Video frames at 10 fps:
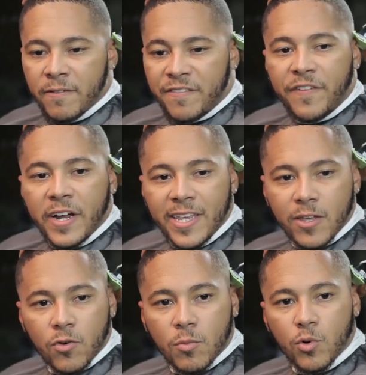funny
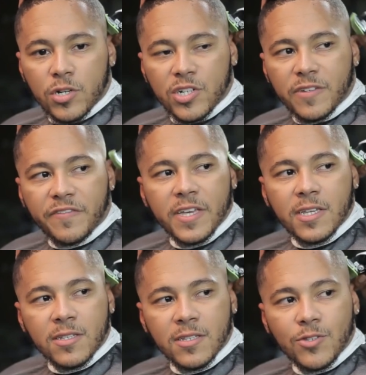or more than just a
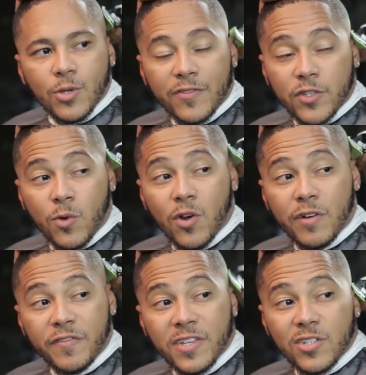face. You have to do a
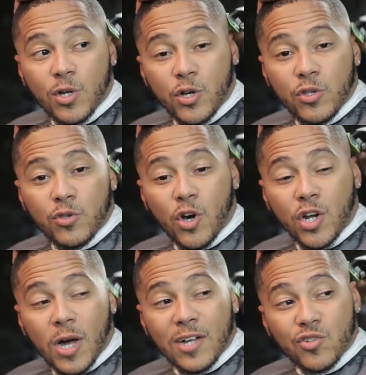lot of things. You got
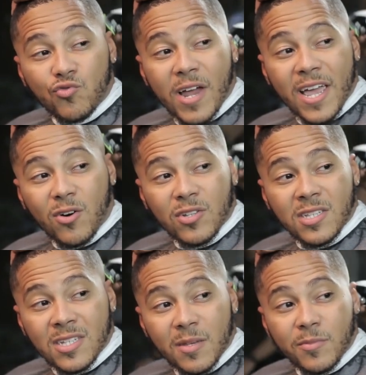to know how to write
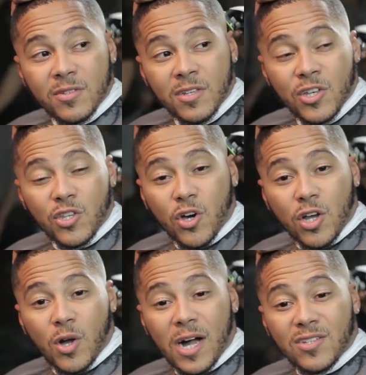concepts. You
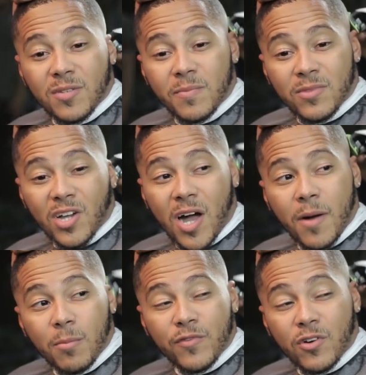got to know how to
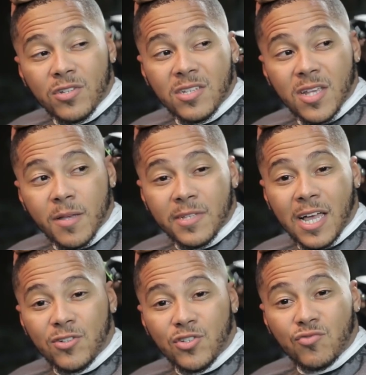come up with concepts,
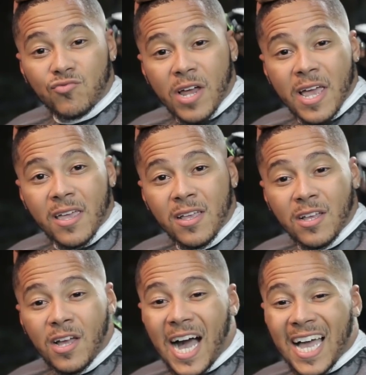how to write
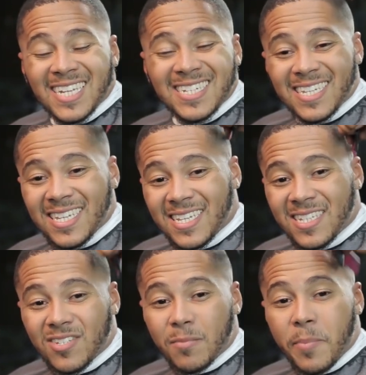
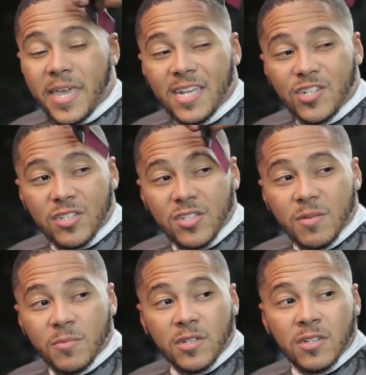ideas and pitch
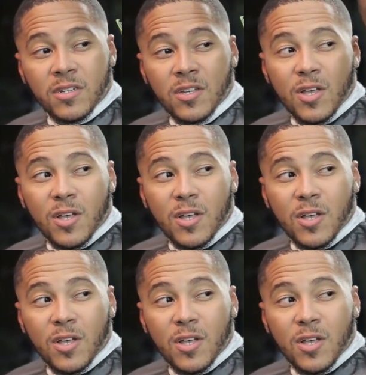them and